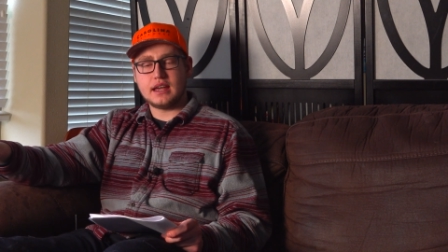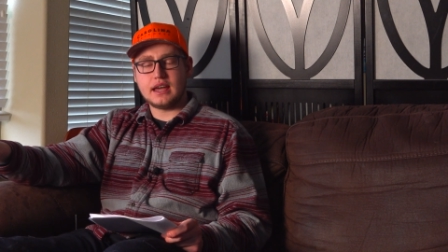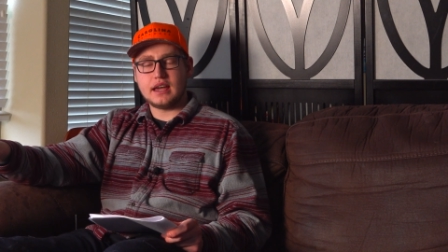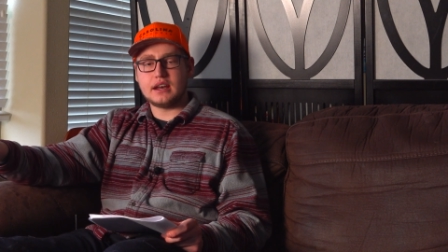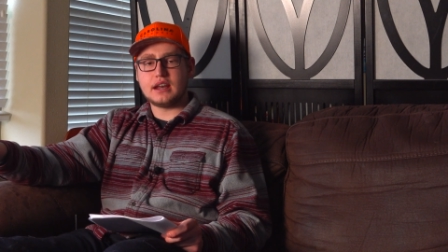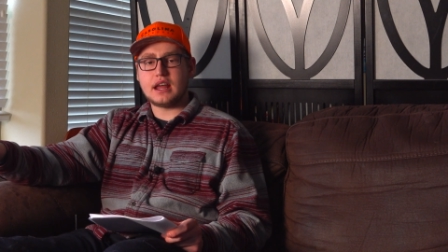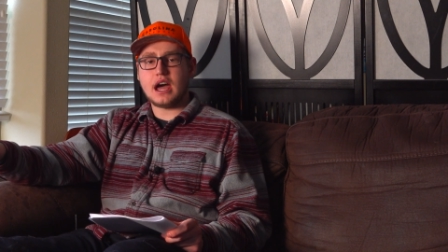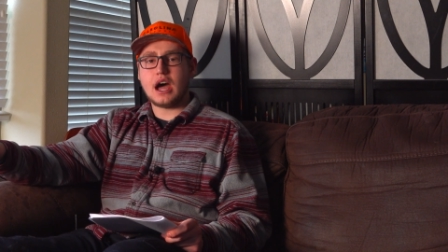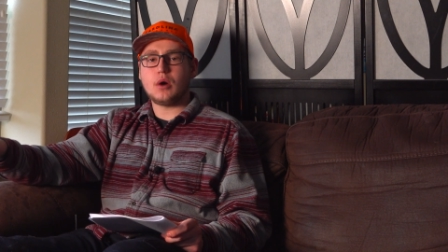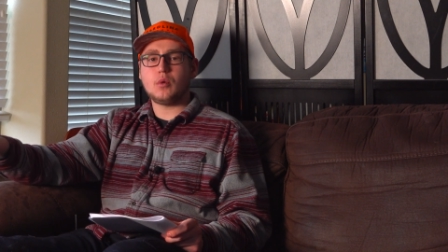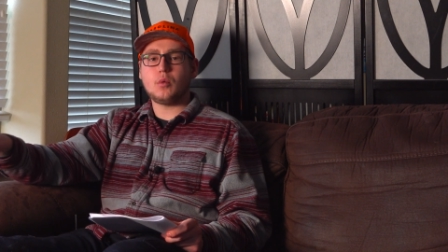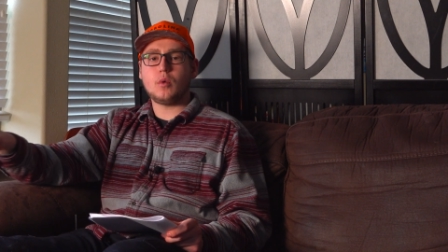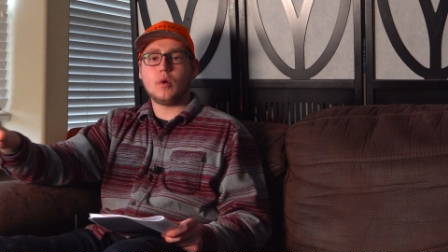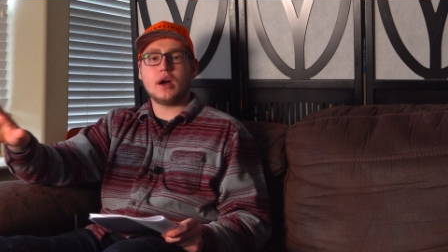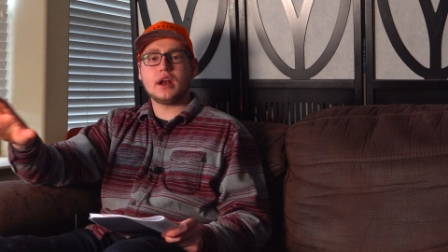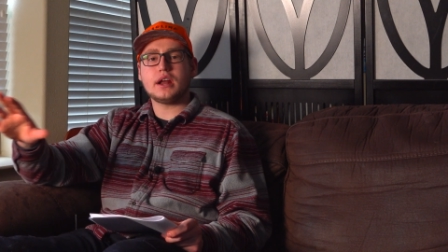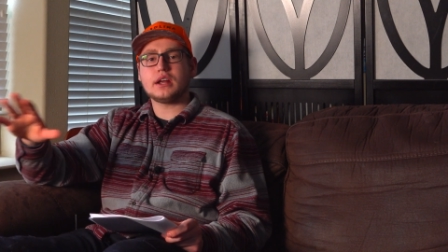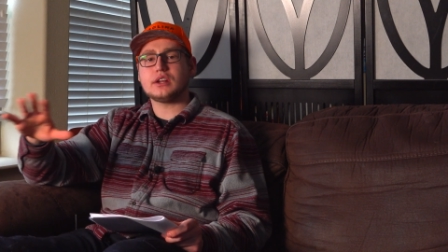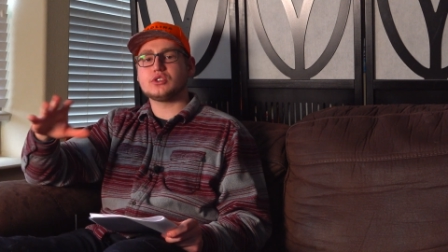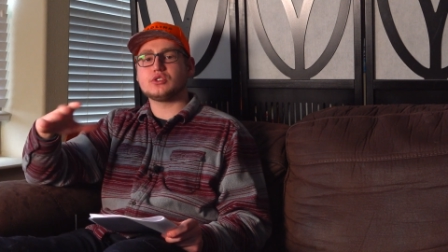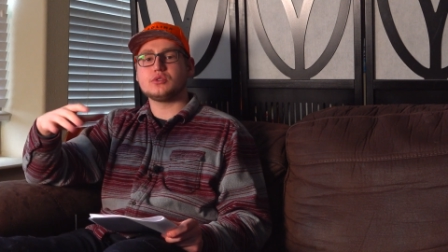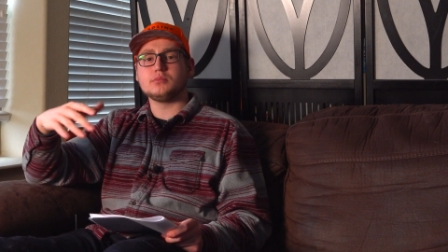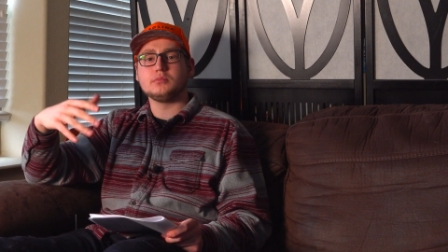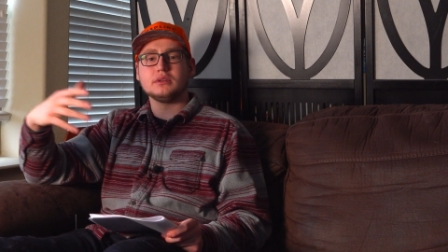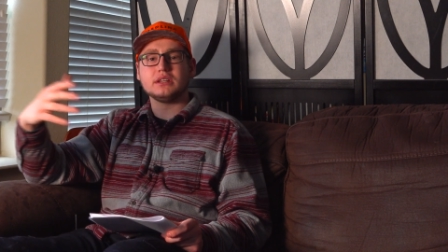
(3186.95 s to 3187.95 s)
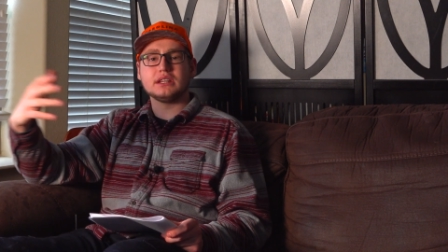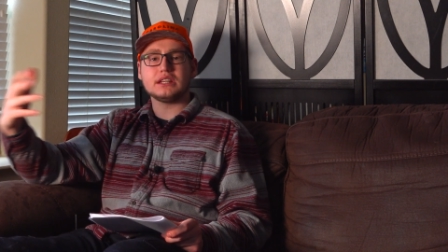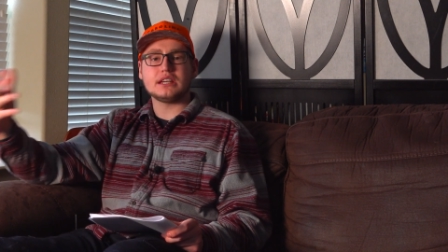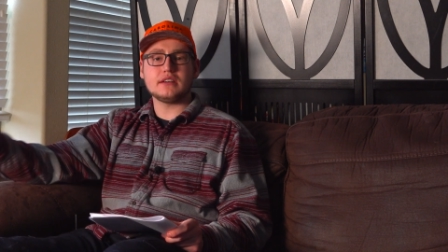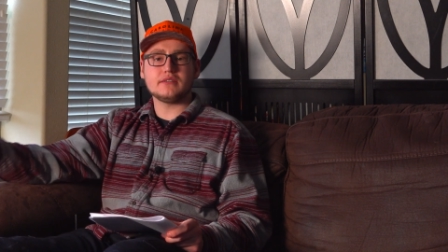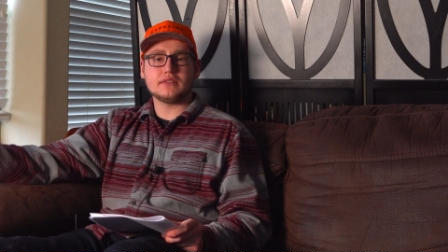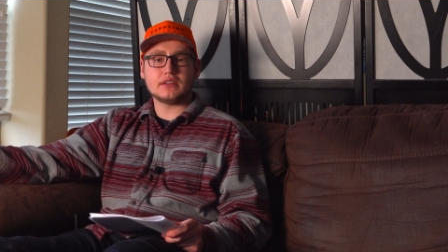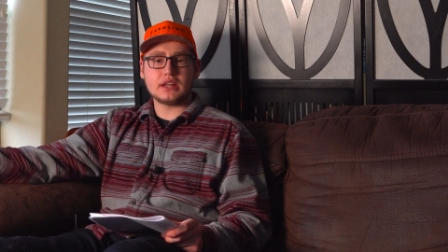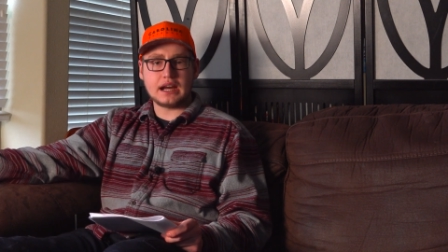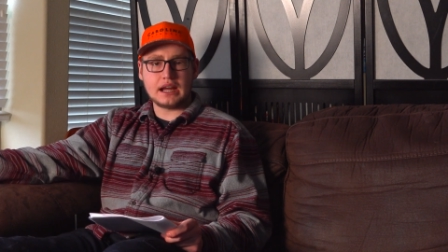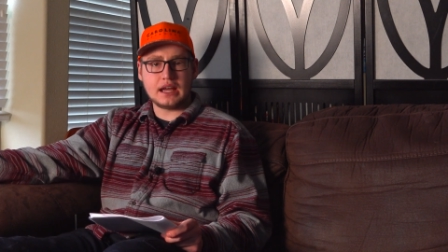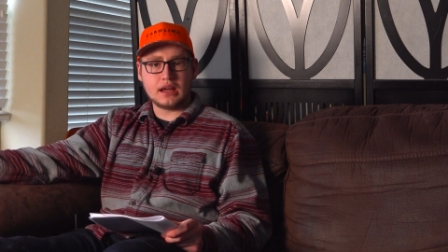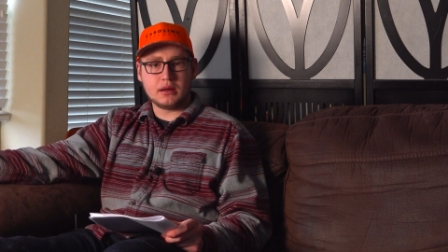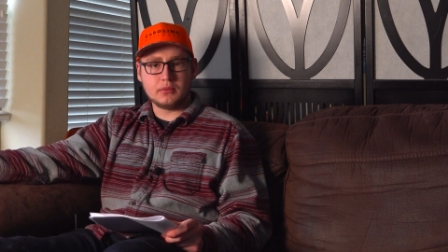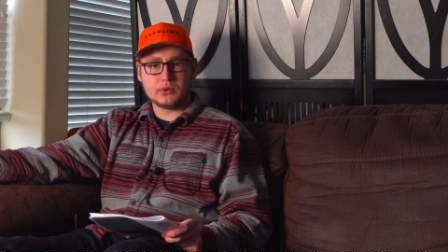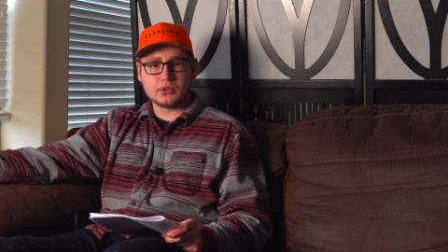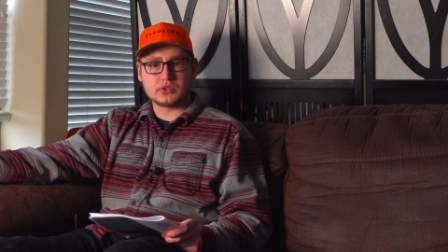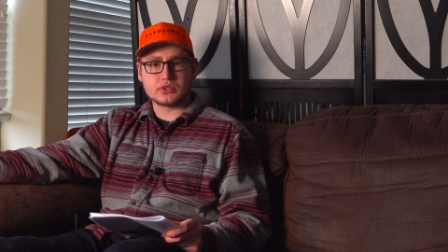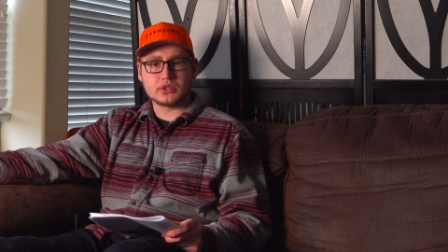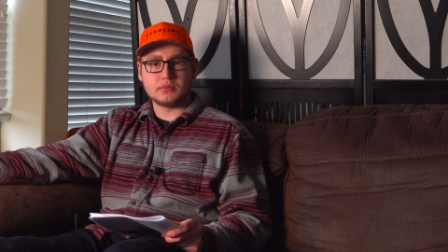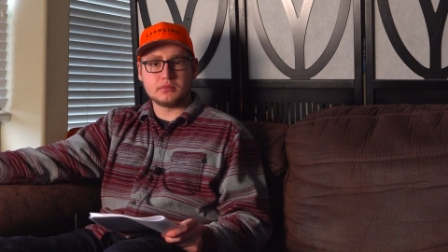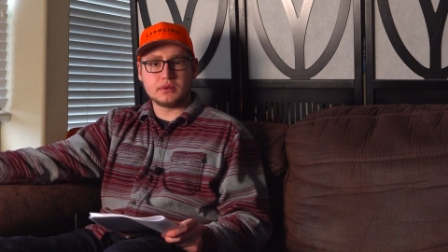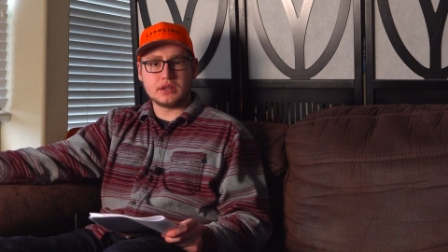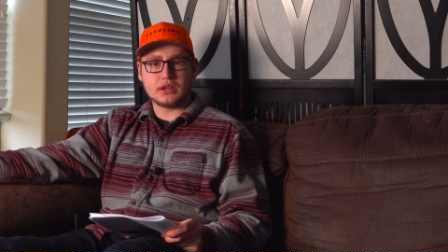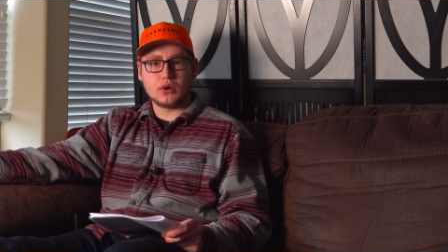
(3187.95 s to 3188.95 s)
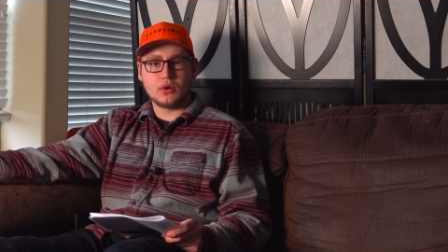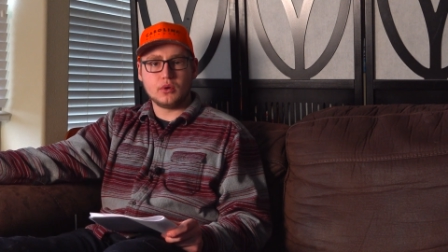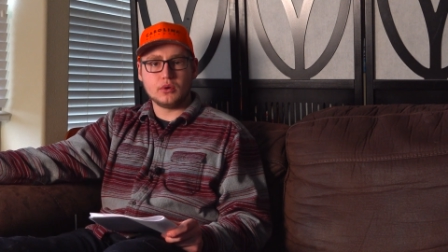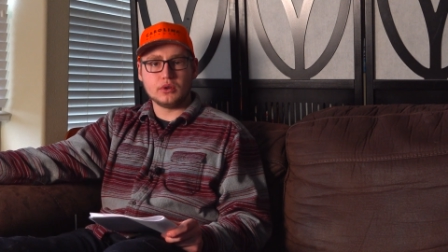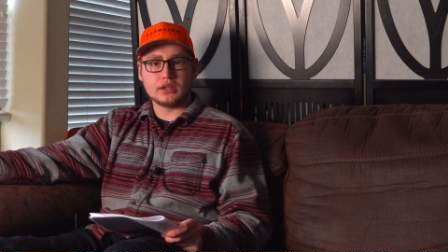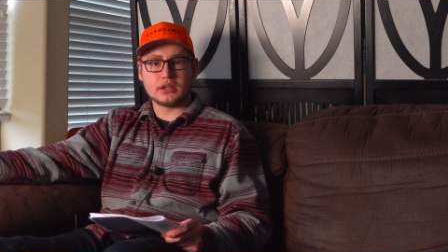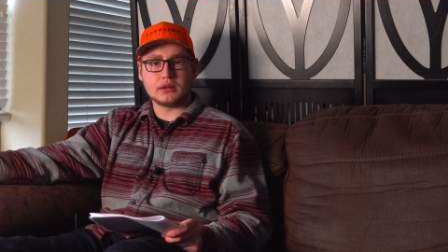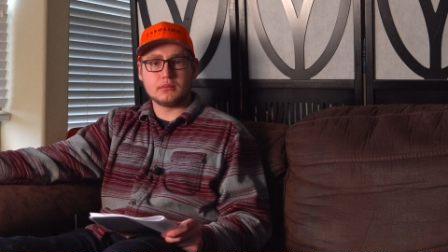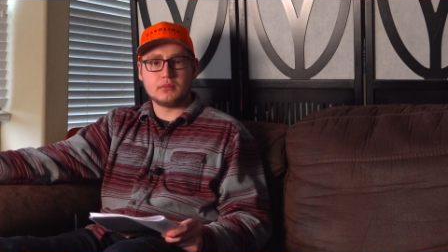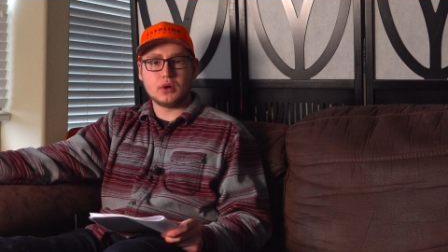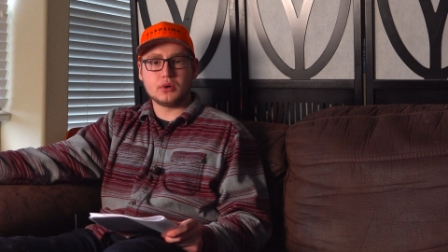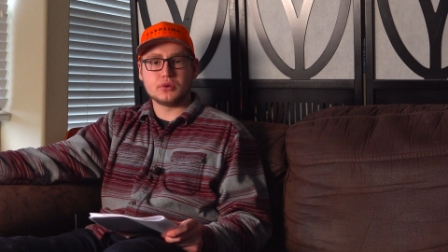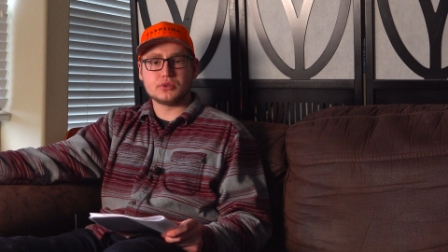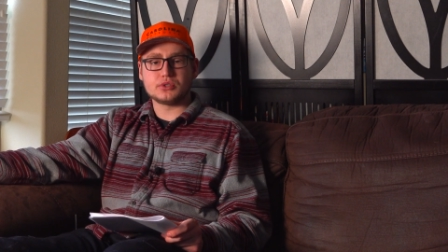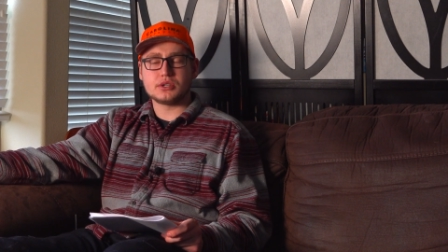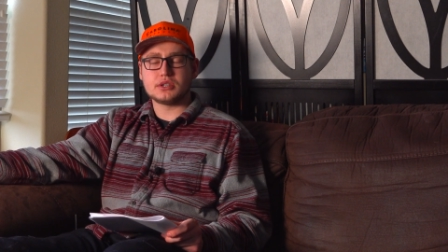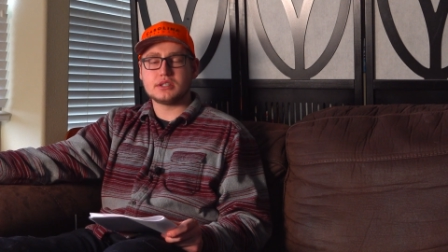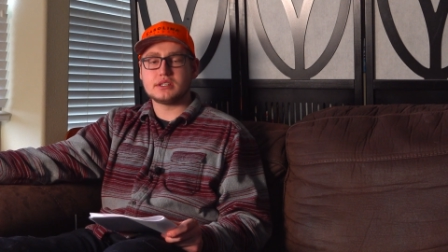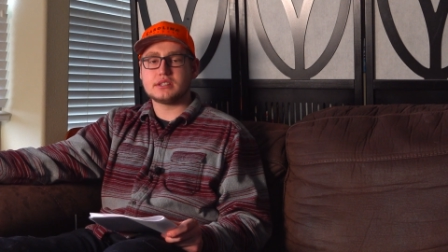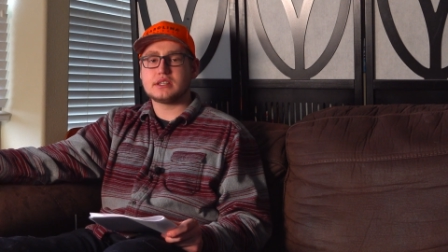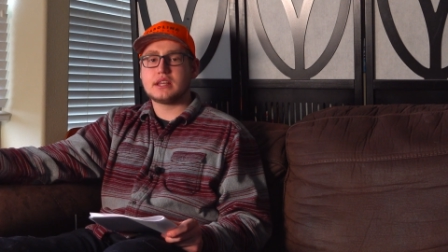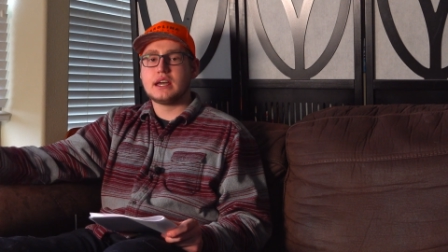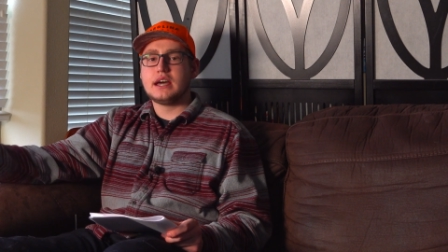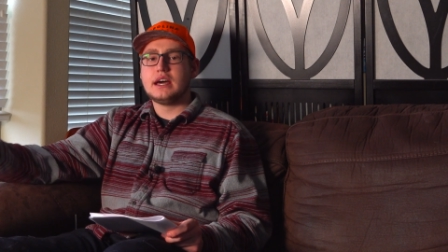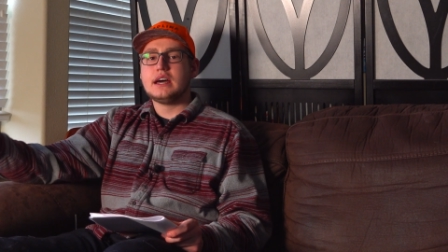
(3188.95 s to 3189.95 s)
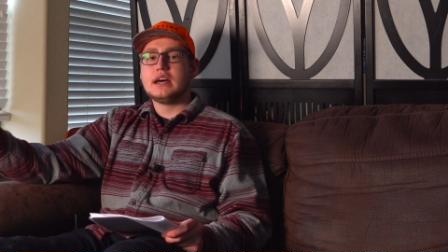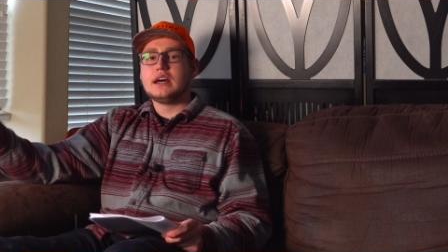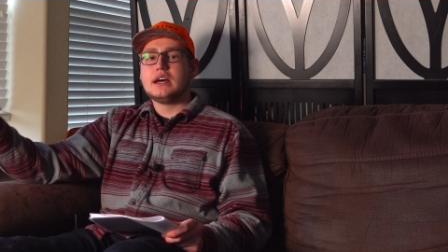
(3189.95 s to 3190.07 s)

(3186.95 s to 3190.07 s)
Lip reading: and not wanting to believe that animals could be holding emotions,